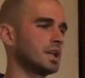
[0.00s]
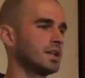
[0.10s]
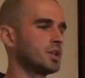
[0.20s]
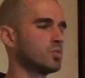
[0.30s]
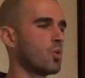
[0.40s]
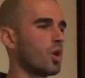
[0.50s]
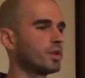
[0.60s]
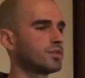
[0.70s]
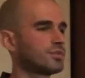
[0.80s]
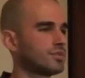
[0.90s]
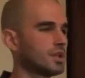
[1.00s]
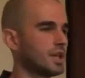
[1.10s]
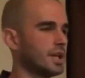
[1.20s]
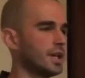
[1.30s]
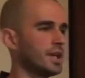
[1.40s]
and he was
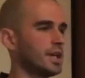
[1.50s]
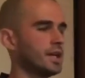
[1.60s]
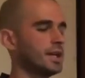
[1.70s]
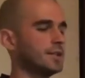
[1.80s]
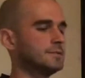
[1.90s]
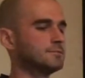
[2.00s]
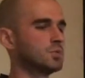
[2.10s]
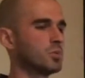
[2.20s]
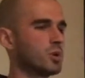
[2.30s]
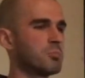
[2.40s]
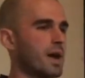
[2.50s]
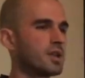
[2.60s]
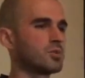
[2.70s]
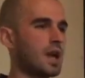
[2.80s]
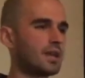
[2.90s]
uh, we were
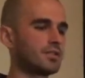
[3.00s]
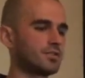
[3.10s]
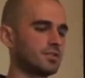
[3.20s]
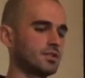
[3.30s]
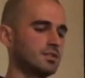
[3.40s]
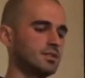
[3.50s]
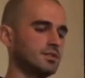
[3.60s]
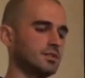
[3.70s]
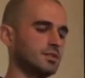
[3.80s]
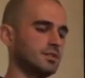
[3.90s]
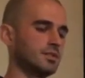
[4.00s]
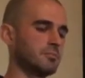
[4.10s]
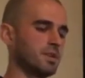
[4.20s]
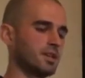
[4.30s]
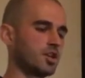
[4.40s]
buying rice, and
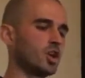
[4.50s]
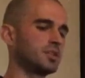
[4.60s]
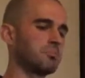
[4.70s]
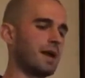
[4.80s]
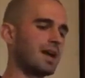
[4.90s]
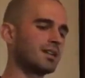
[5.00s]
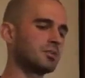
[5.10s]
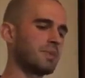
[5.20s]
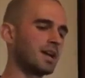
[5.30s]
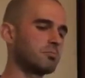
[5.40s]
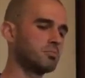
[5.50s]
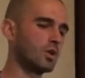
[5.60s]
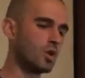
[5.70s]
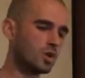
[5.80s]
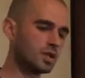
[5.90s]
he got the bag, and the bag
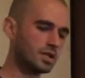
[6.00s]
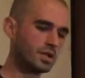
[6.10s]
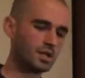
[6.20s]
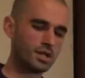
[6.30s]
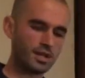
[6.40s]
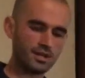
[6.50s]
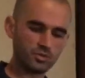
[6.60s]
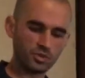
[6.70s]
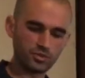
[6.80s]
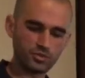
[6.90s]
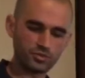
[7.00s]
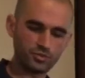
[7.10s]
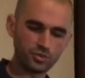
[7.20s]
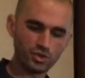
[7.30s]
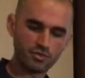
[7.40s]
broke, and it was
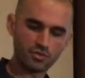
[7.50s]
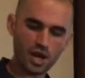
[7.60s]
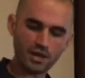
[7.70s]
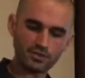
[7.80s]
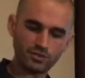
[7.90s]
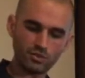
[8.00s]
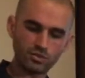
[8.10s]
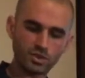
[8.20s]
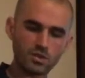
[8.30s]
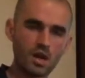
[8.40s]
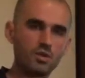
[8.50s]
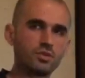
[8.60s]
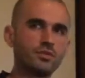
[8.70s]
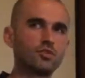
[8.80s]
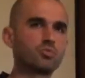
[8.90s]
full of rice on the
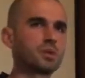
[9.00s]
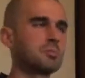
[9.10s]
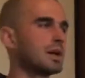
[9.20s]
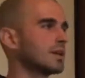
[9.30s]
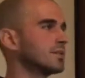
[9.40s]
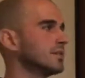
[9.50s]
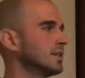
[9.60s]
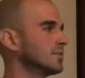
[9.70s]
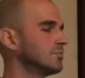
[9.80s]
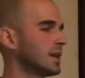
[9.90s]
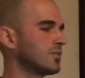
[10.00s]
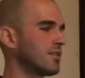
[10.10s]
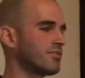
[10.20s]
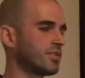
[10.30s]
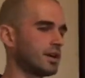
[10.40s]
ground of the supermarket. And my
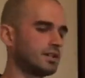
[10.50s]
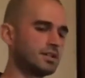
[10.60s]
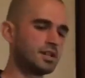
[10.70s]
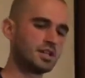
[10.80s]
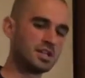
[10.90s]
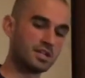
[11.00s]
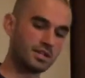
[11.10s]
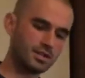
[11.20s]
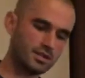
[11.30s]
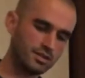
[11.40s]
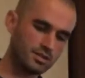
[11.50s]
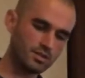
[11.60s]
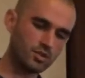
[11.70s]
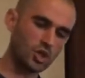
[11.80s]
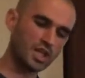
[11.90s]
grandfather he
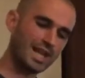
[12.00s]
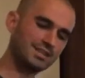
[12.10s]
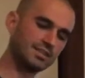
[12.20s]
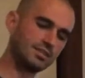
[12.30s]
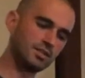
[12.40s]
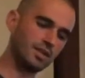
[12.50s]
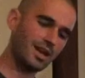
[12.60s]
collected